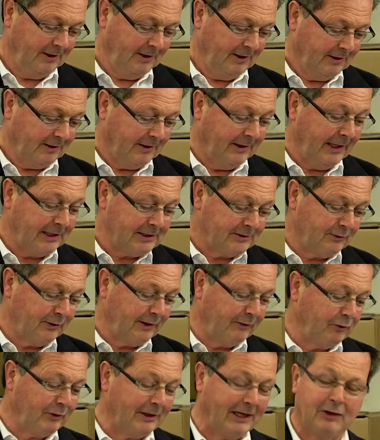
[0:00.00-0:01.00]
The next one I would
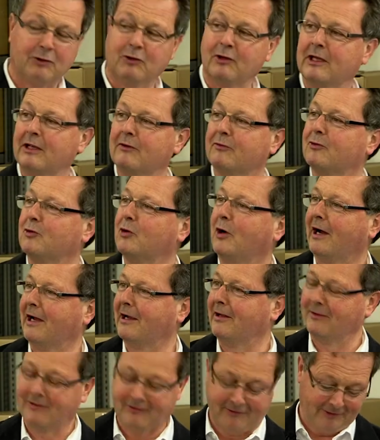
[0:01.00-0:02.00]
like to give to
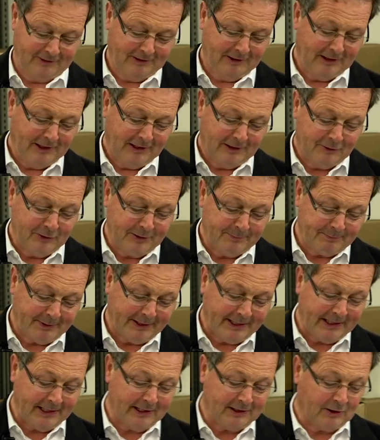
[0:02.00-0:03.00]
Heinz.
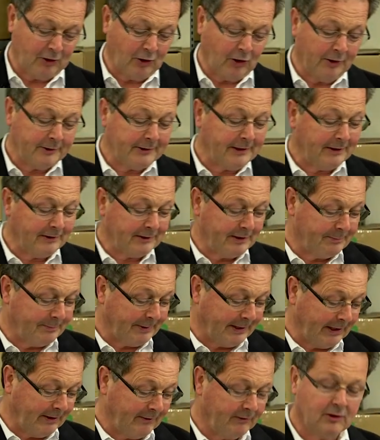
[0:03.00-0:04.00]
Repair. Are there repair
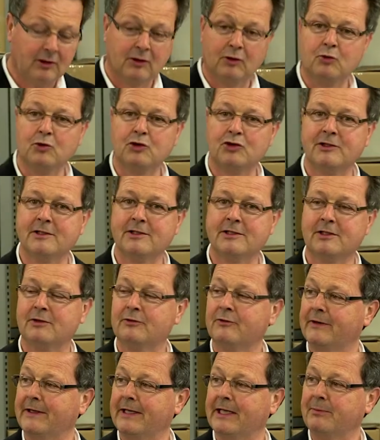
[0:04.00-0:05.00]
solutions
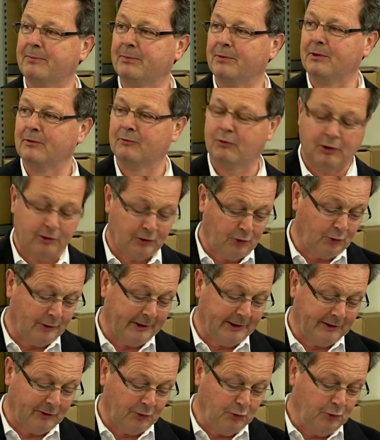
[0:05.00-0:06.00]
available? What do I
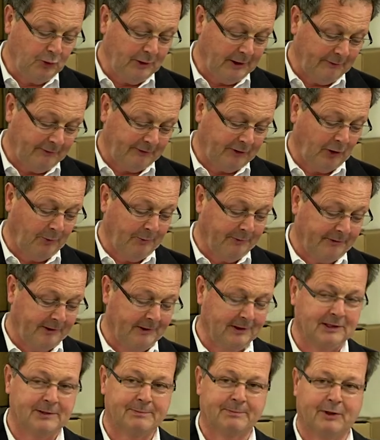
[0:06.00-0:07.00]
do if something is
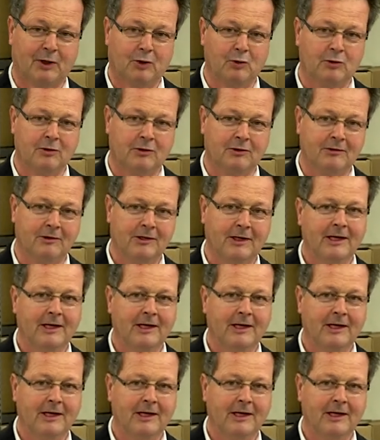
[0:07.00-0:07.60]
broken?